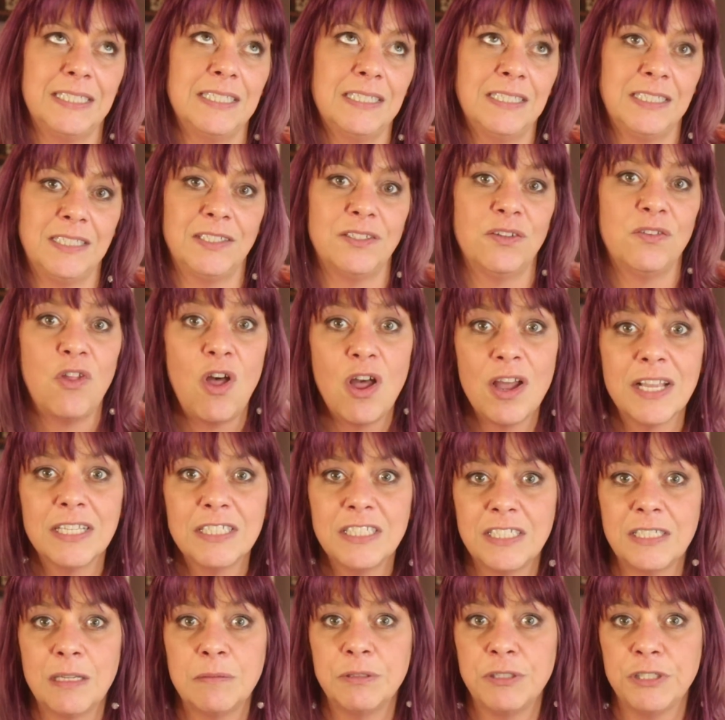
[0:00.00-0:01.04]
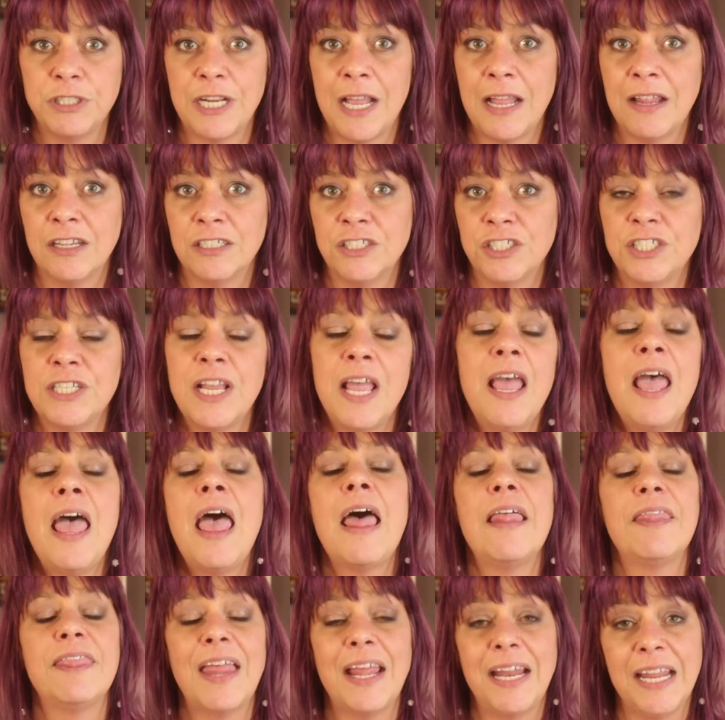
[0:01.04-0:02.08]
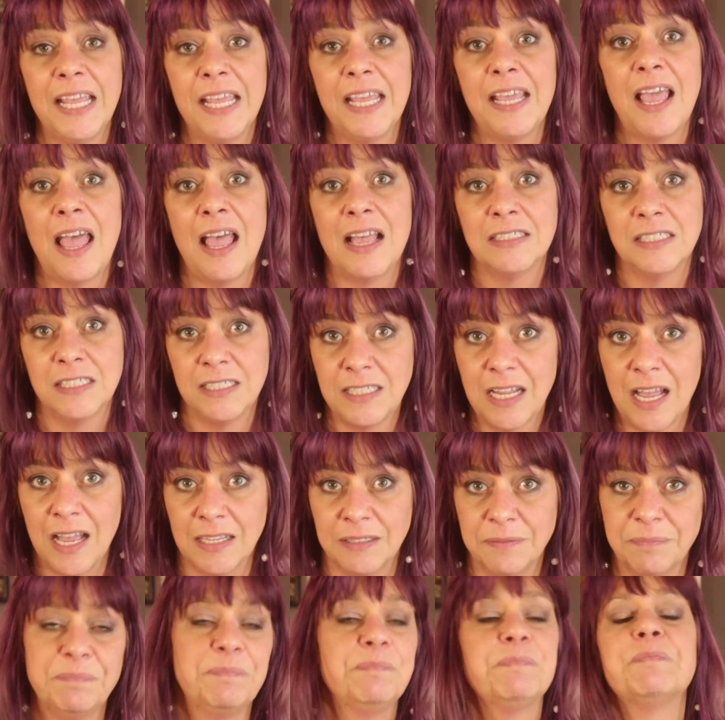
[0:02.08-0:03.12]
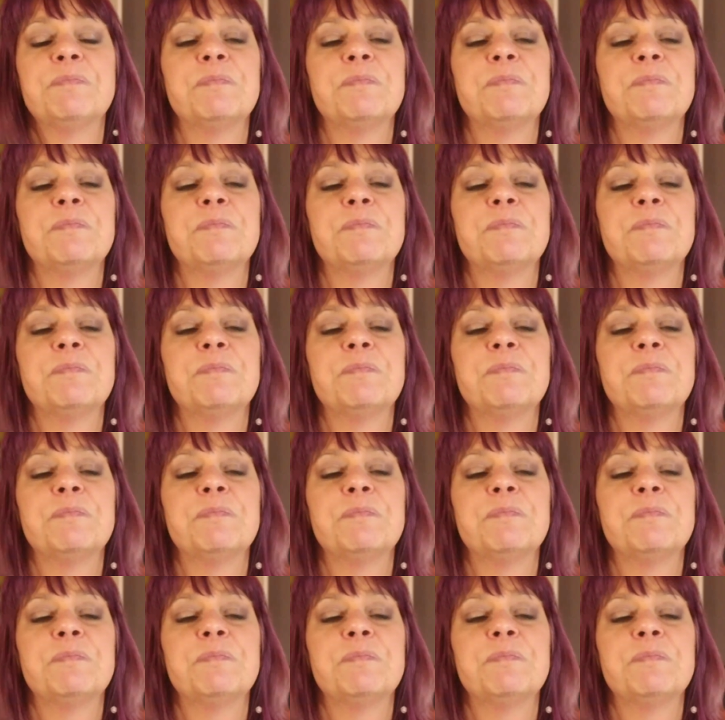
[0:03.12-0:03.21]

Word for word: It's the longest Steps Challenge that he has done.